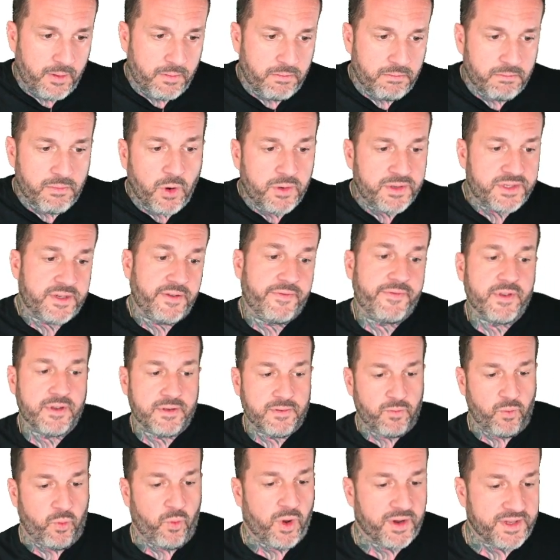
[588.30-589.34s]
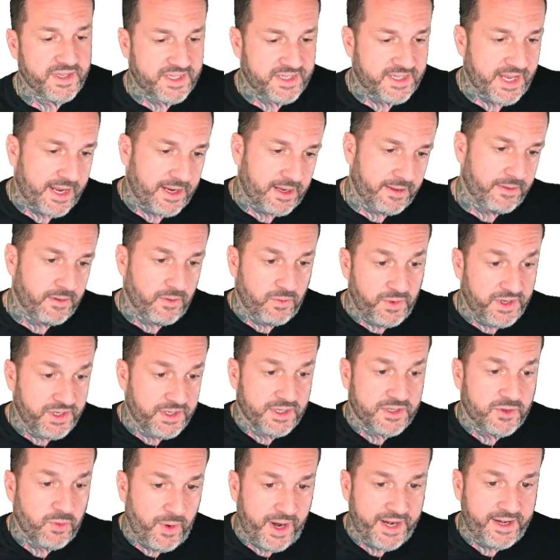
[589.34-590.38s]
most of the one second that we
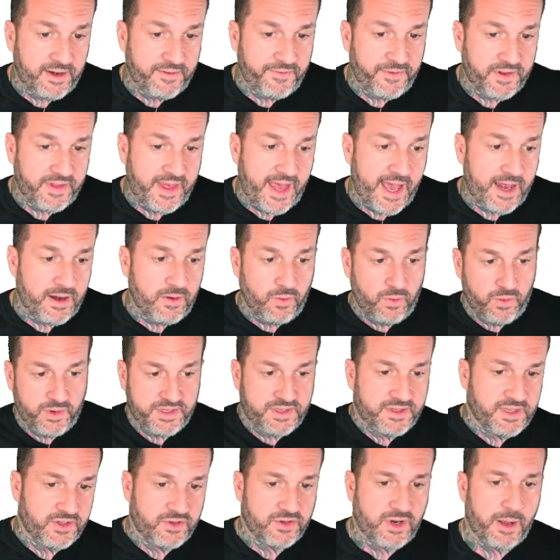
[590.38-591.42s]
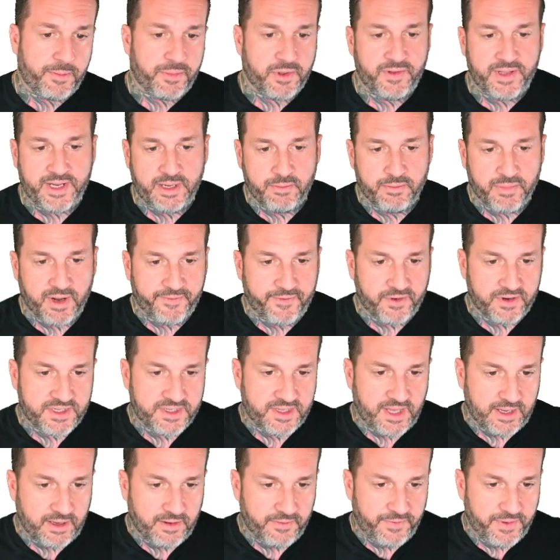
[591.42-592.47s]
just waited for that was the drop clean buffers thing.